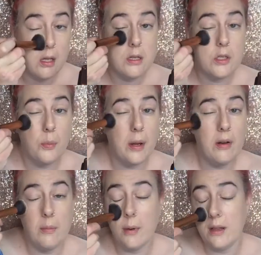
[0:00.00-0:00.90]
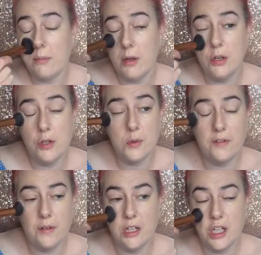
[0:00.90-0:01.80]
So bearing in mind that my usual
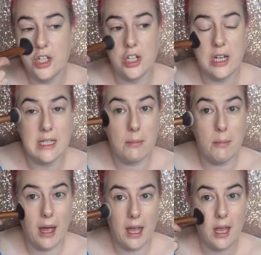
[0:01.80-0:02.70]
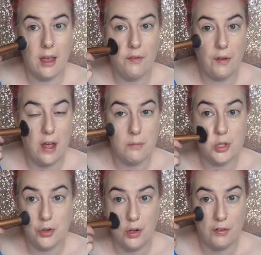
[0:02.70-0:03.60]
foundation is a MAC
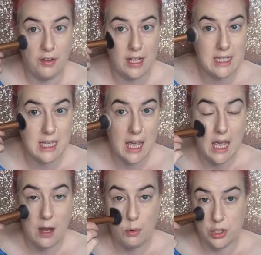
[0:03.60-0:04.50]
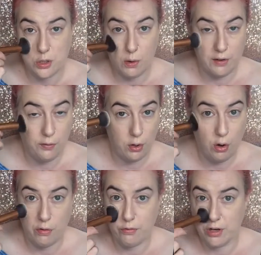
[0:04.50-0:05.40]
Studio Fix, which is quite full
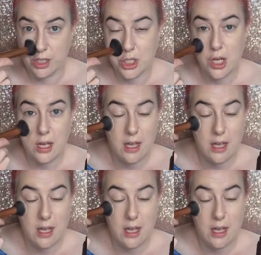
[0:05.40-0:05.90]
coverage.